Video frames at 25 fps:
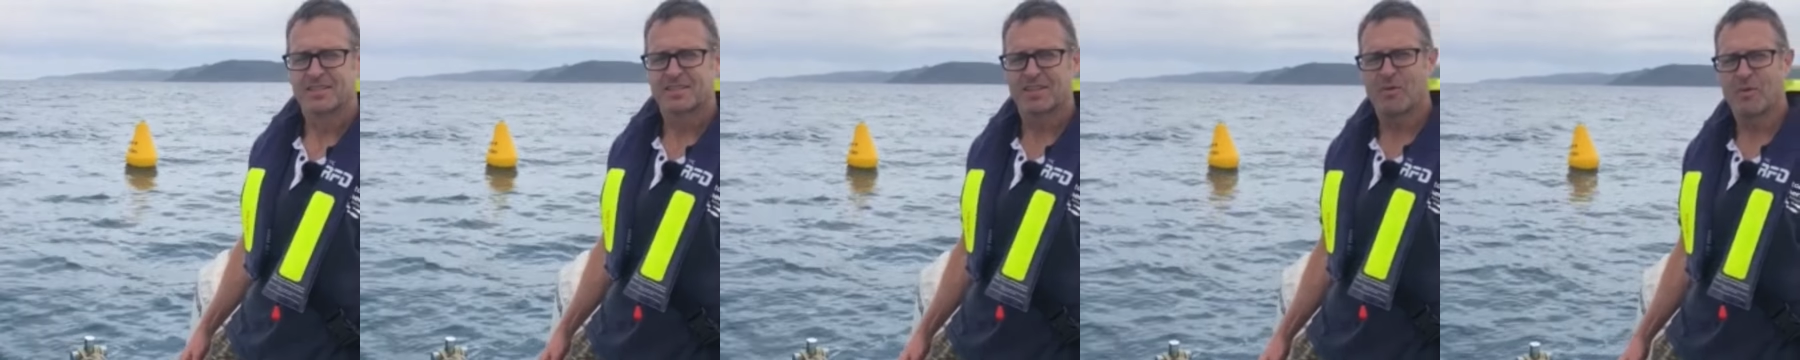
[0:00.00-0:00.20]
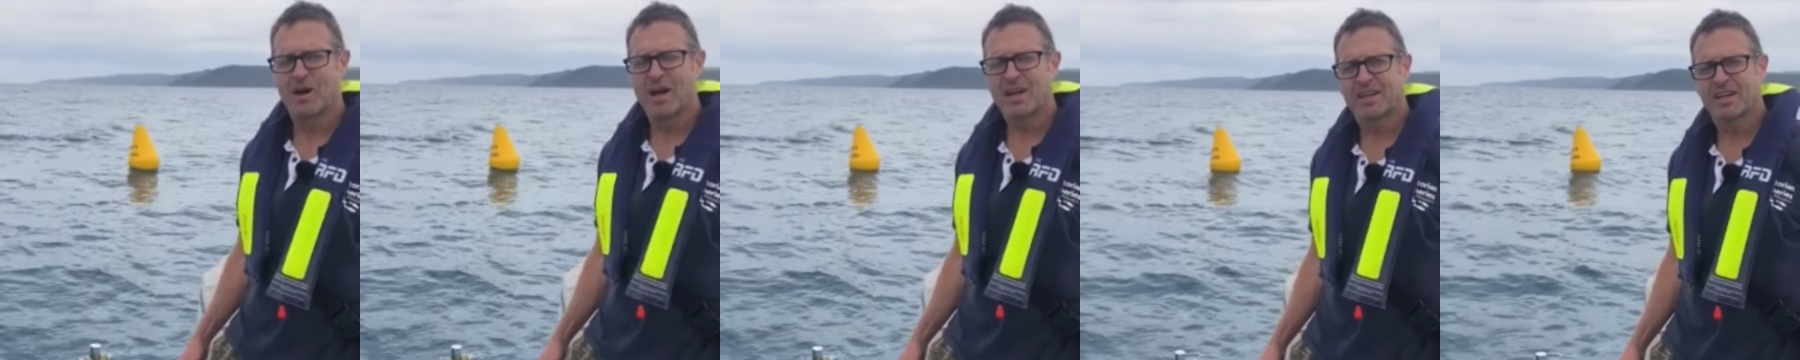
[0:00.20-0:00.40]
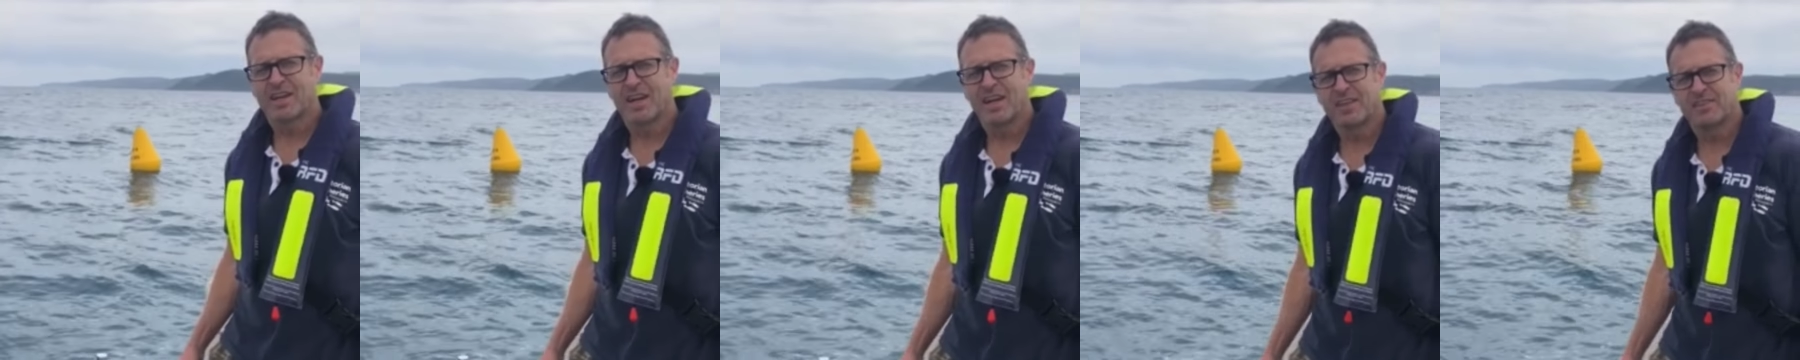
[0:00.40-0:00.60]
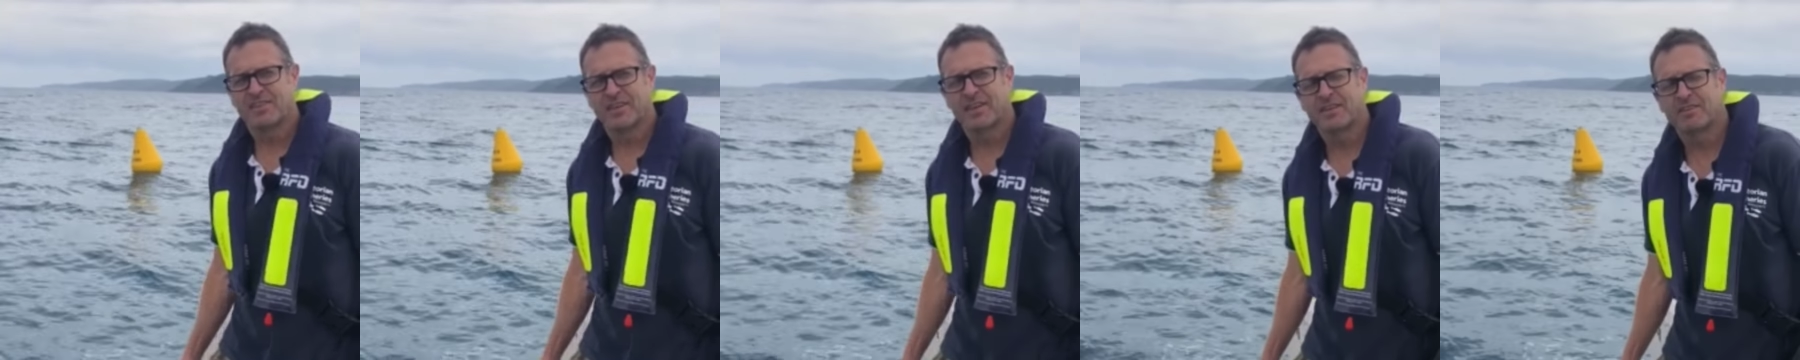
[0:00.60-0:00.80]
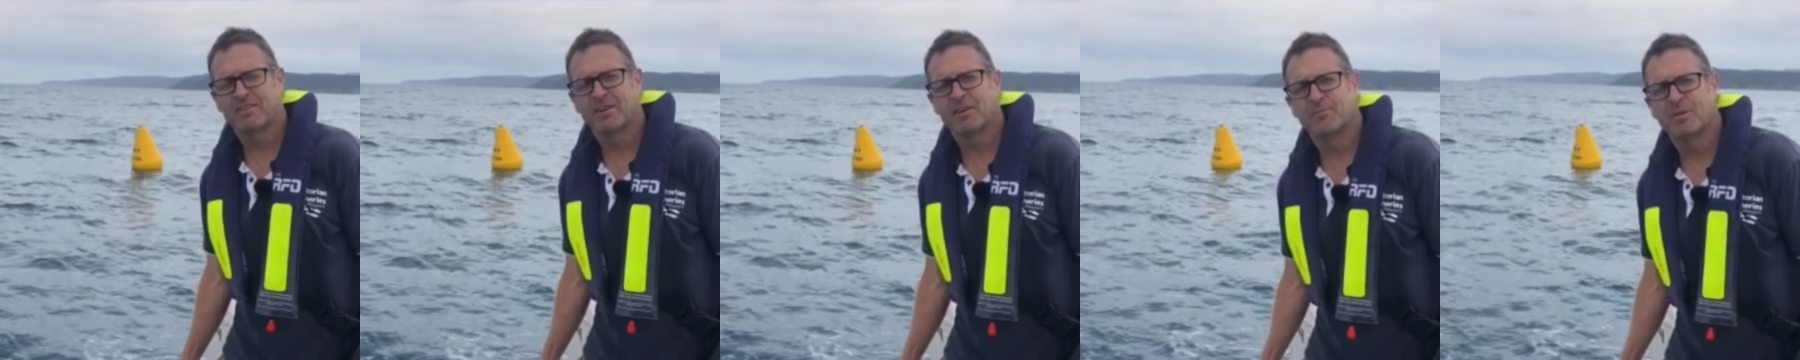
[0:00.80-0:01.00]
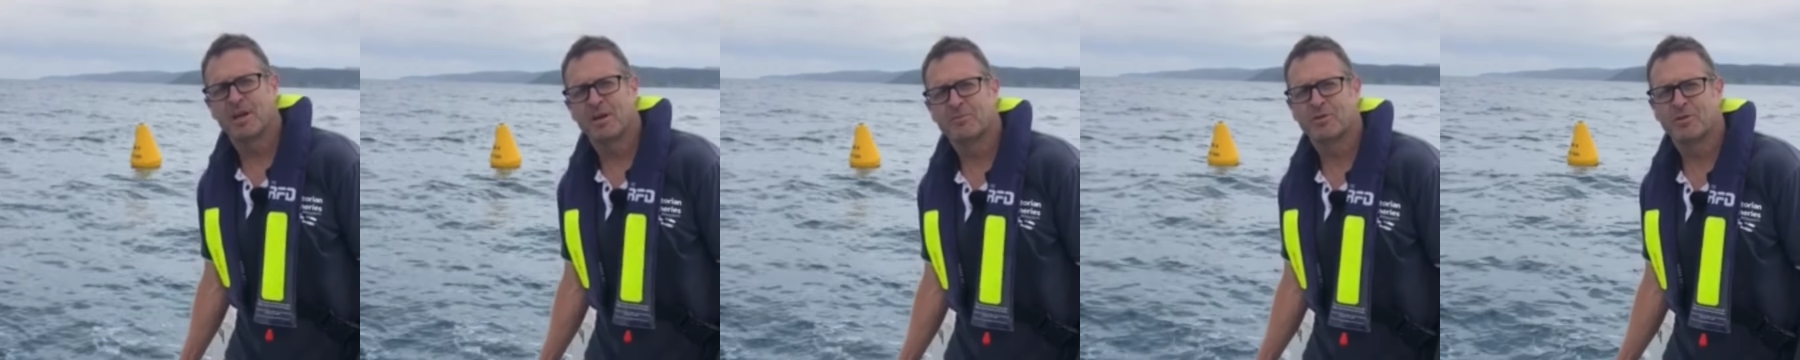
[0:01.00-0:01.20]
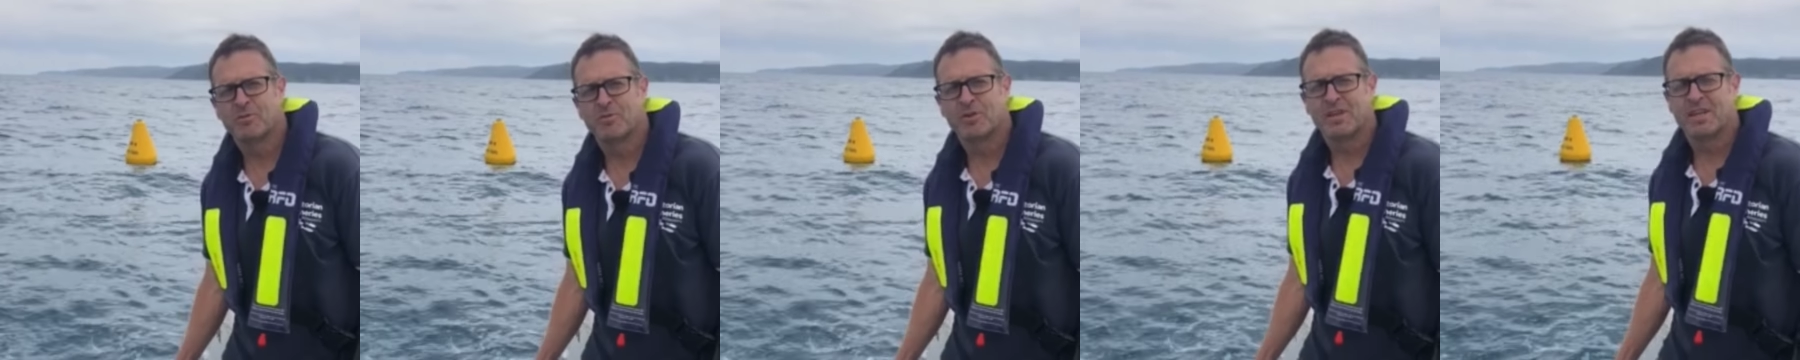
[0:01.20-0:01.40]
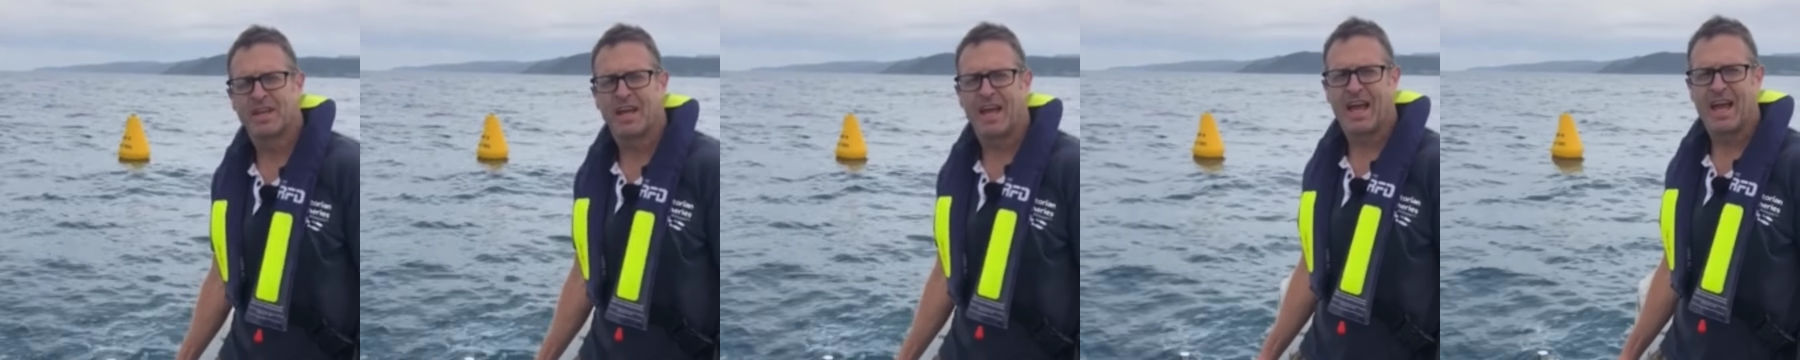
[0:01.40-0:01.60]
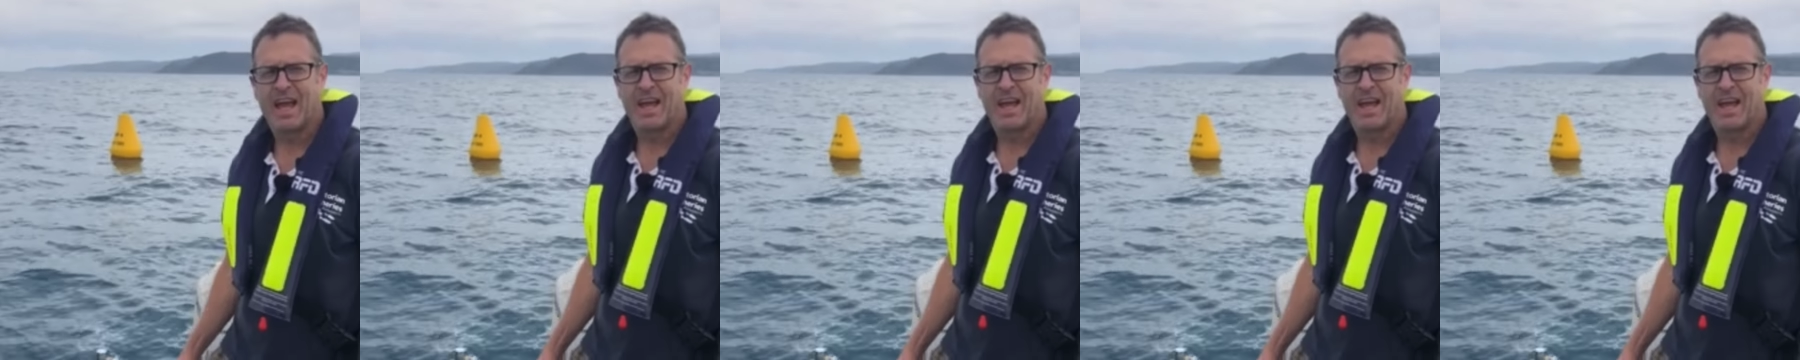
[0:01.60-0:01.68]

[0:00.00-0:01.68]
So one key thing to remember when you're